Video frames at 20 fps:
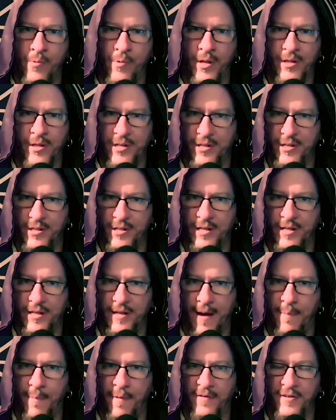that this is the
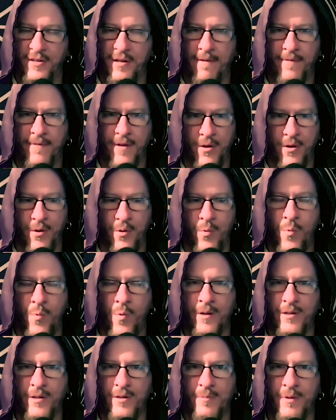type of stuff that you
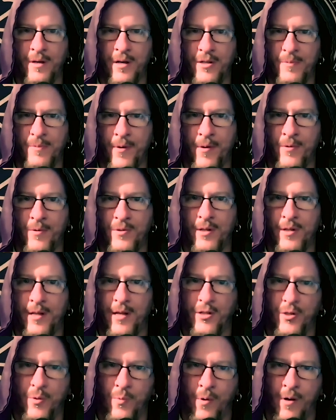want to be exposed to and
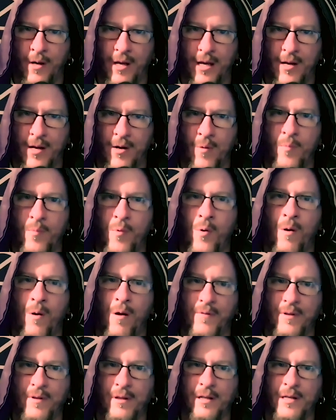that you want to hear more
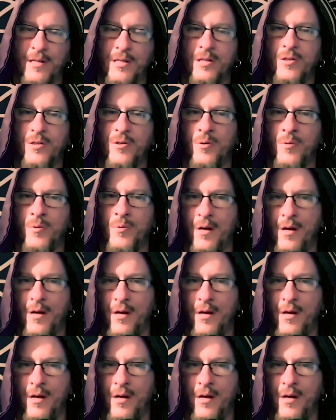of and listen to,